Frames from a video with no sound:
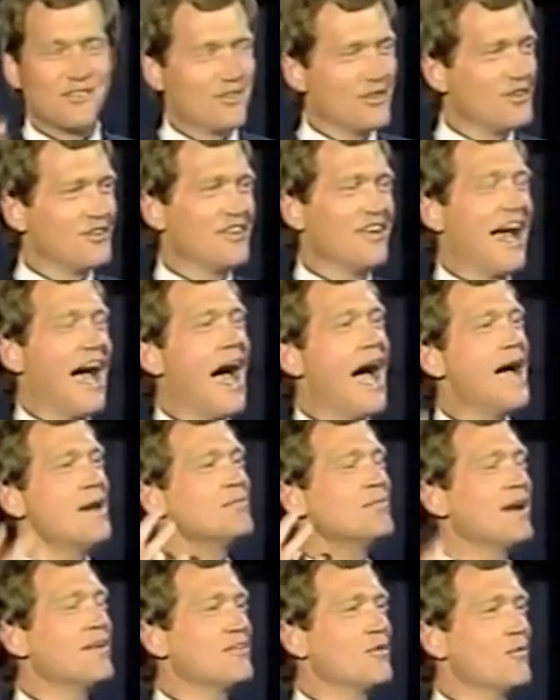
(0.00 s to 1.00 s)
Susan,
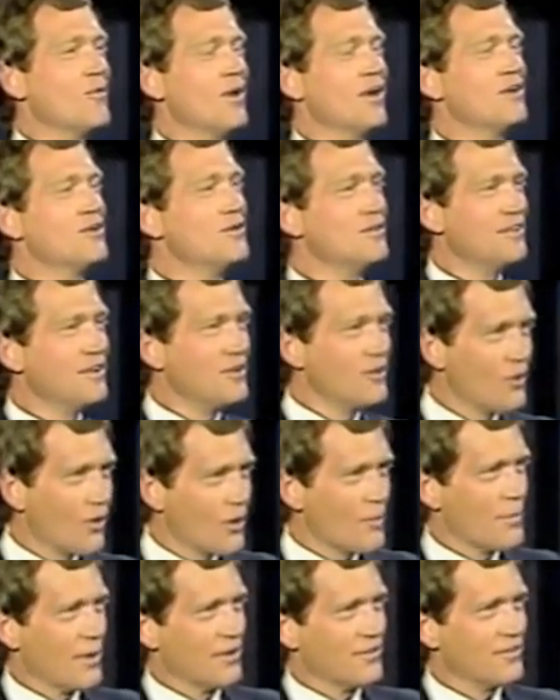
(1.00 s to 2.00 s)
I'm not the one who's
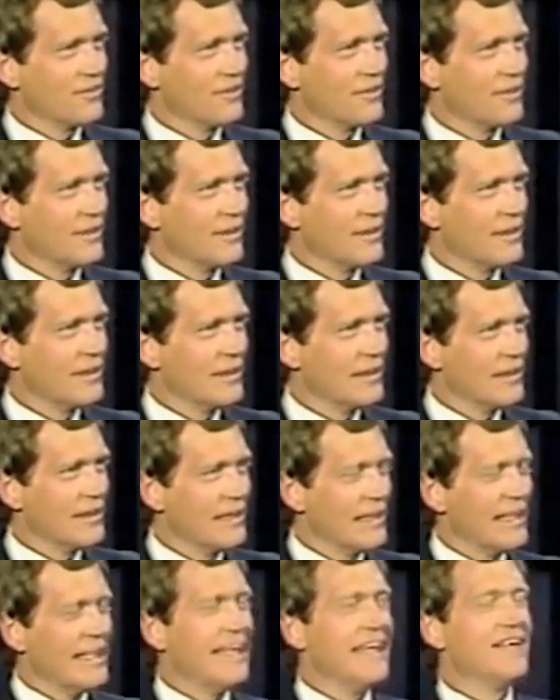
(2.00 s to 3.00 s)
enormous.
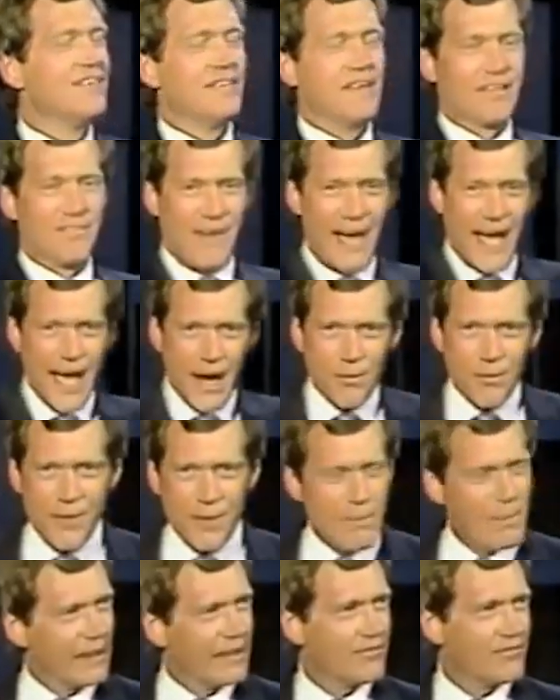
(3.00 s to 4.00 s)
If, if I were
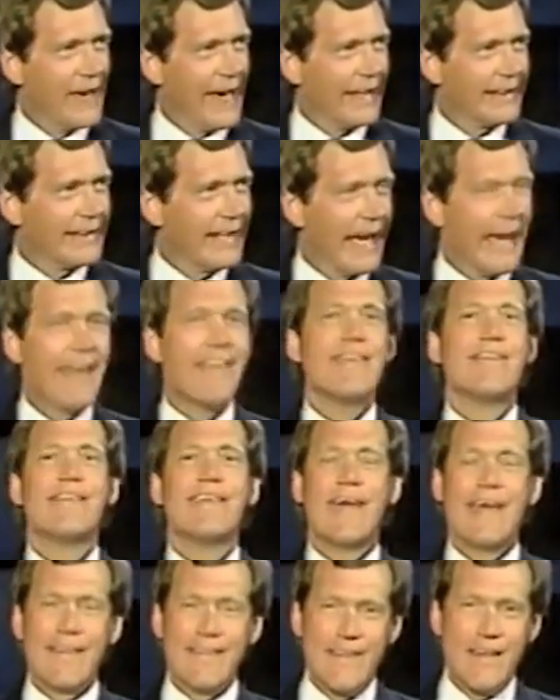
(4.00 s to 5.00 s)
the big fat guy,
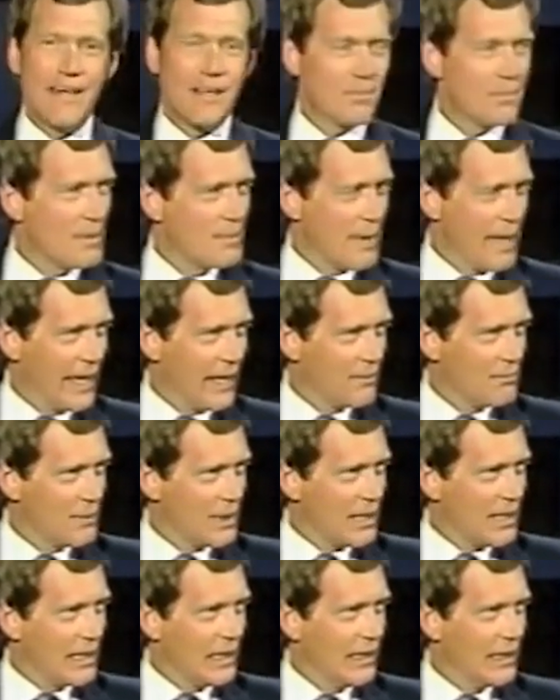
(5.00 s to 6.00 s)
then they could be mad at
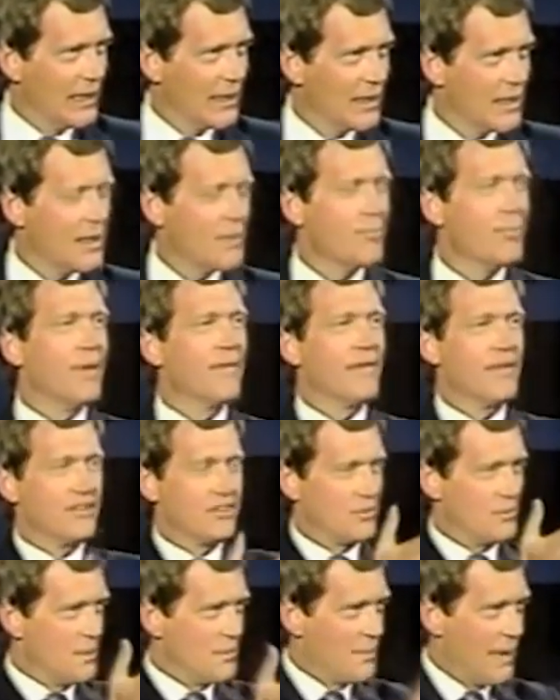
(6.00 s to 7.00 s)
me. But they
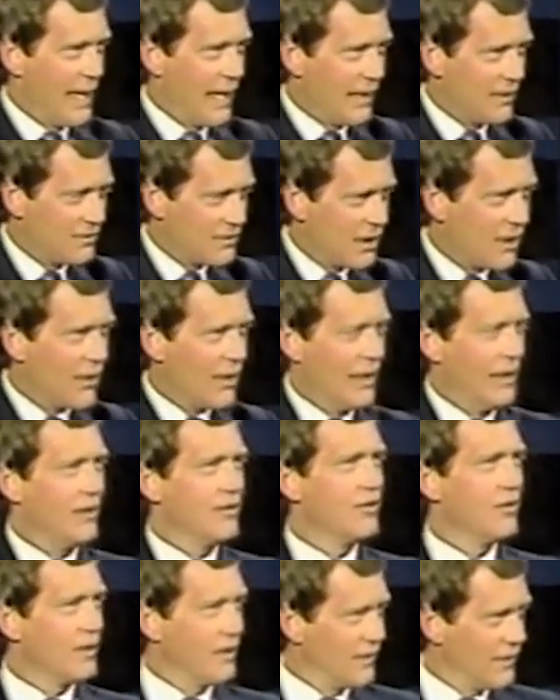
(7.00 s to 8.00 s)
should be mad at Terry,
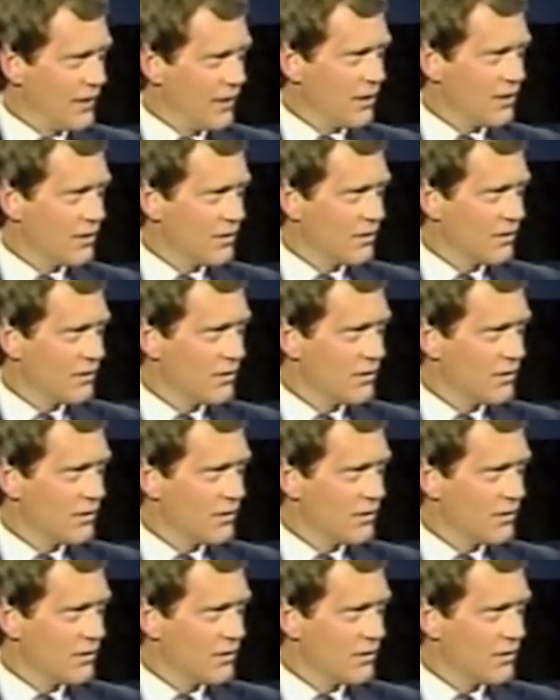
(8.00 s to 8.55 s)
don't you think?